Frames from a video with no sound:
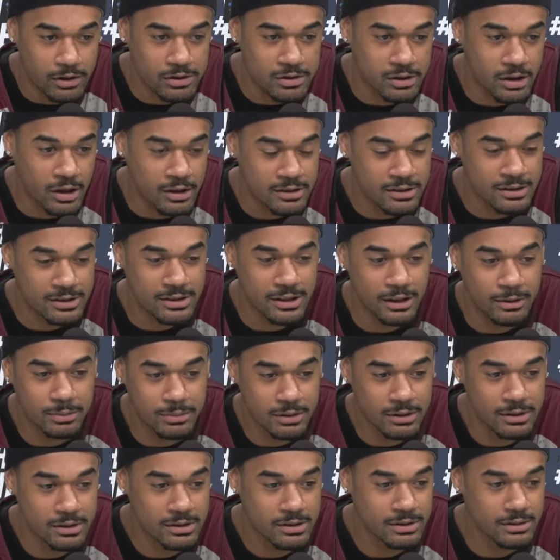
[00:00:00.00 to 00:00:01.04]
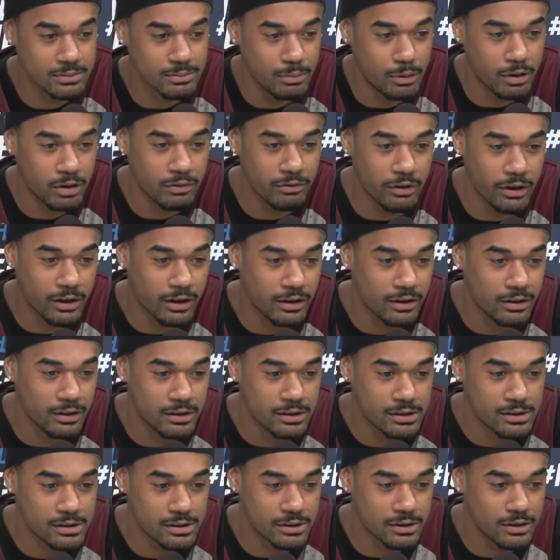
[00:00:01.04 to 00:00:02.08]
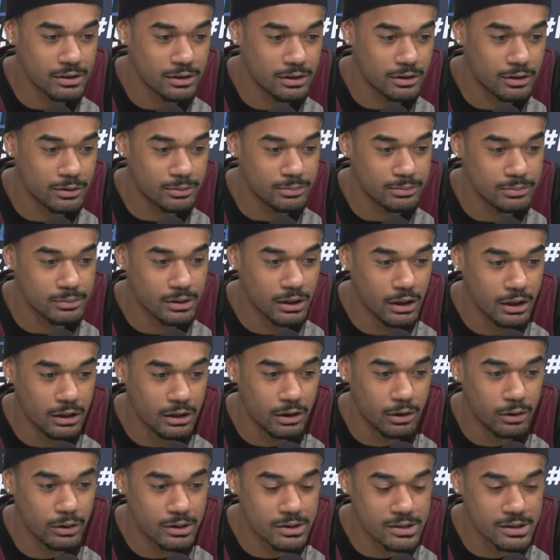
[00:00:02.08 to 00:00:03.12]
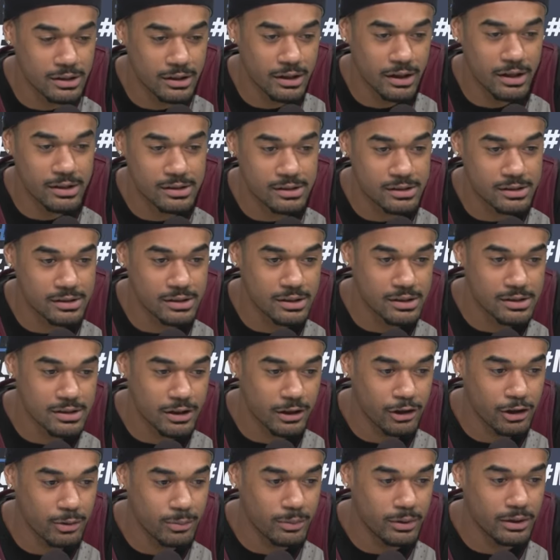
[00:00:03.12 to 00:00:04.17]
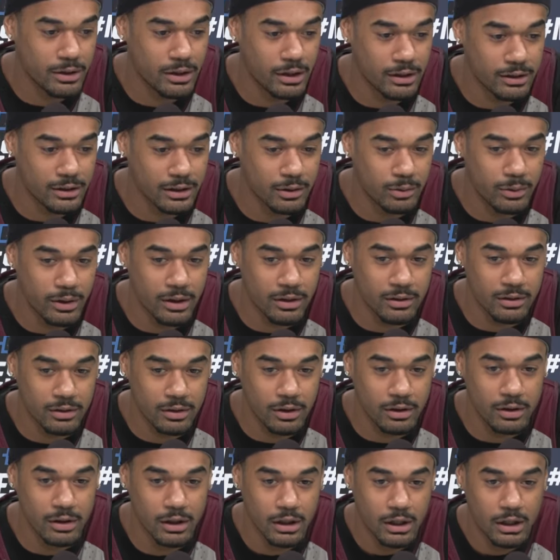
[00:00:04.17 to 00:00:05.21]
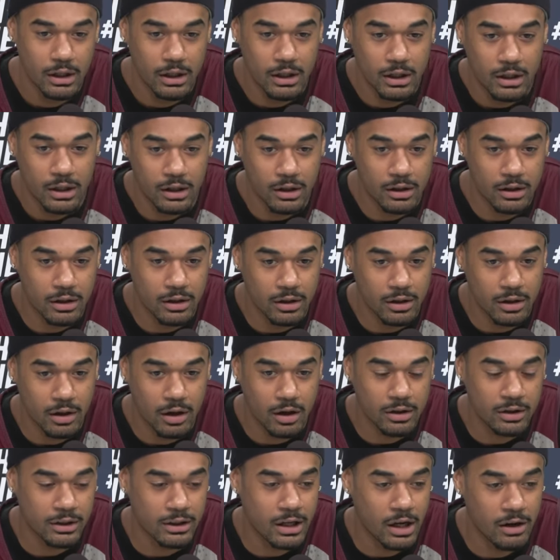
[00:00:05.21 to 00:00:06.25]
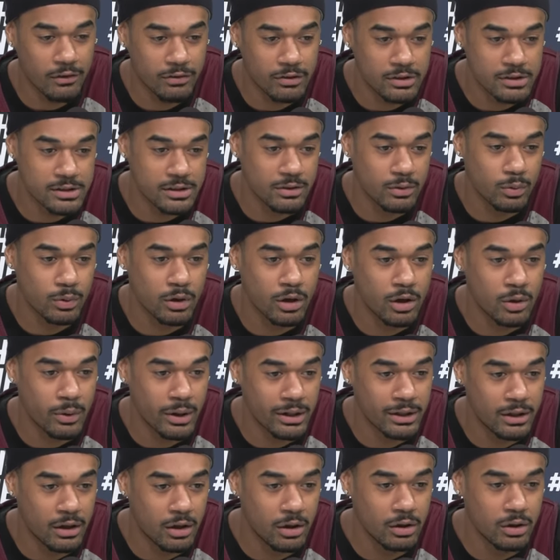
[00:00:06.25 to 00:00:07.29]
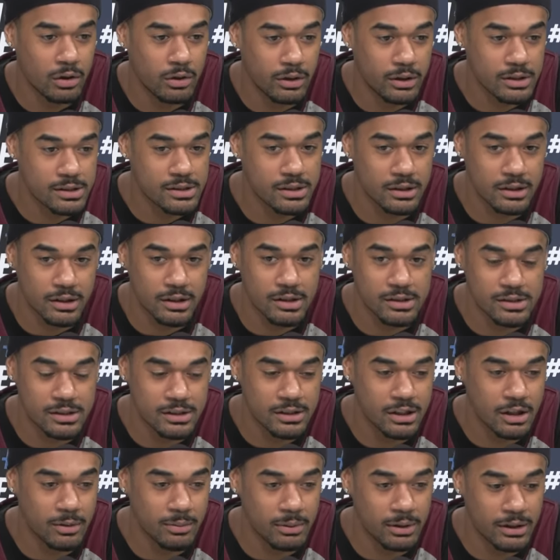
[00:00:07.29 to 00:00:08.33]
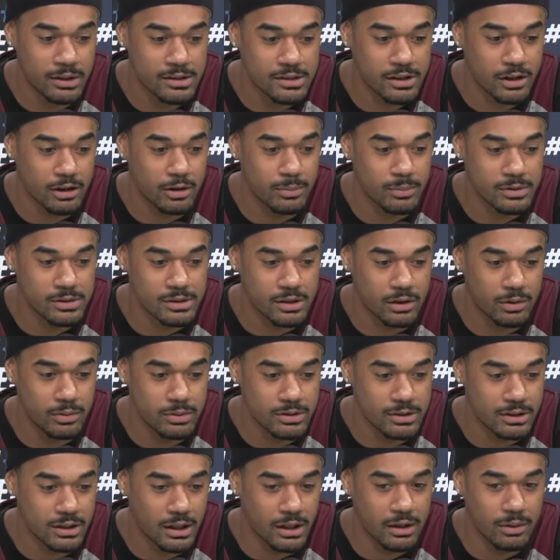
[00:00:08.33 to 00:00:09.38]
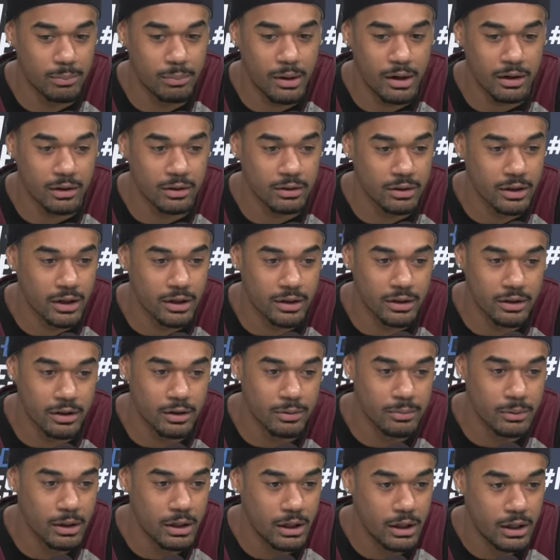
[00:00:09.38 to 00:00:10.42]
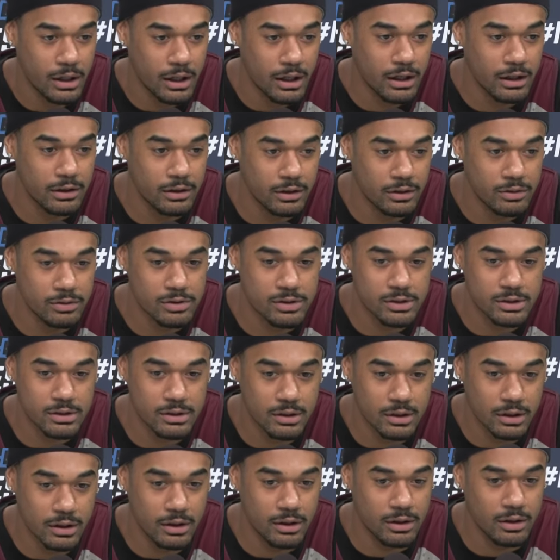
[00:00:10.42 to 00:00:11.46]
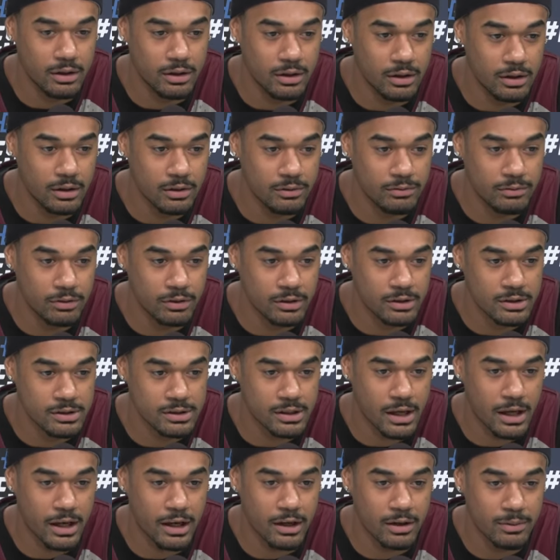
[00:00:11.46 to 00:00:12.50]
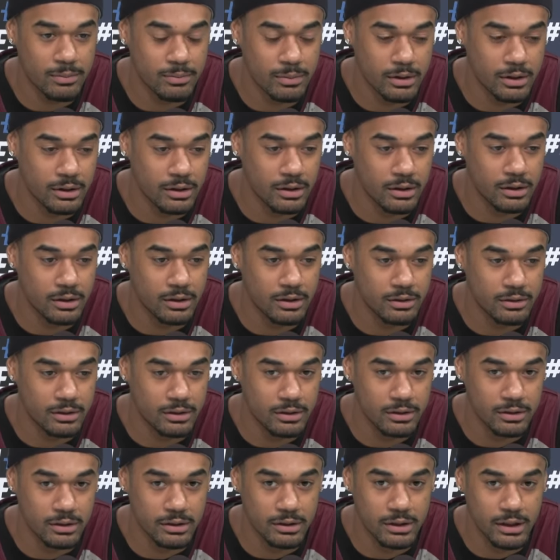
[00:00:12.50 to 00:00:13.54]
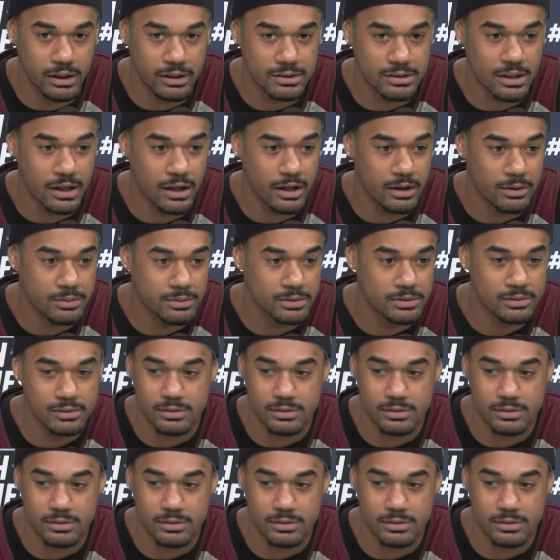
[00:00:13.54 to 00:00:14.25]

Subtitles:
losses helped us, motivated us going to the SEC tournament. And I think we have all the confidence in the world right now going into the NCAA tournament. So we just got to bottle that up and use it for this game and the next games.